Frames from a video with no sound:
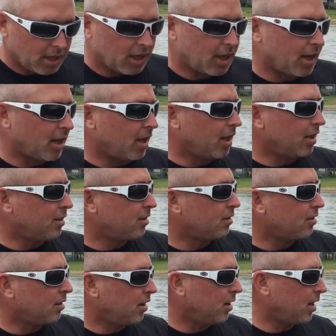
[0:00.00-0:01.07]
And
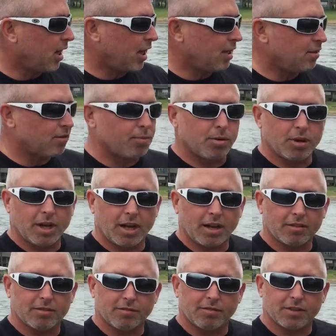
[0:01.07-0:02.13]
Hayden's put
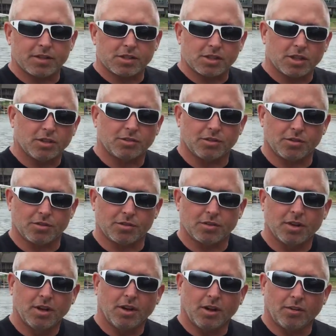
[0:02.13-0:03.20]
out some fish shelters
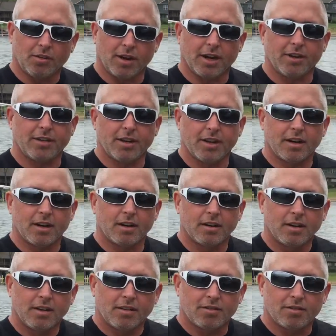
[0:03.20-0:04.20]
around here,